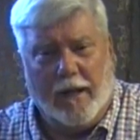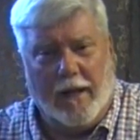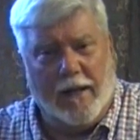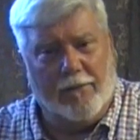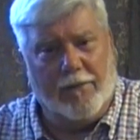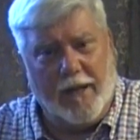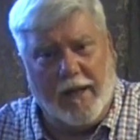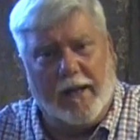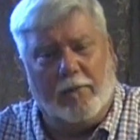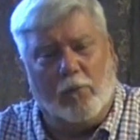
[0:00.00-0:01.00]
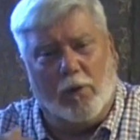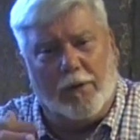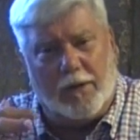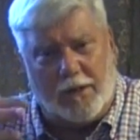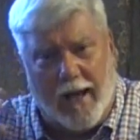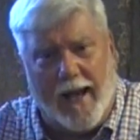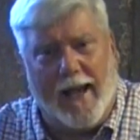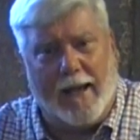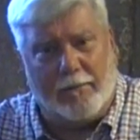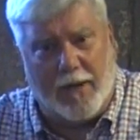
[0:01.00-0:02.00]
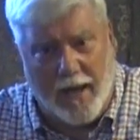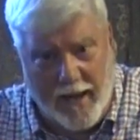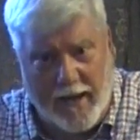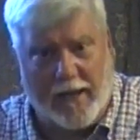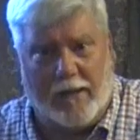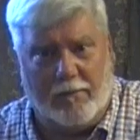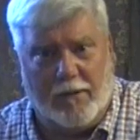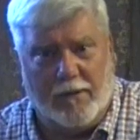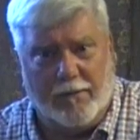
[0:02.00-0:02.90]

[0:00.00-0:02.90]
And then when the time came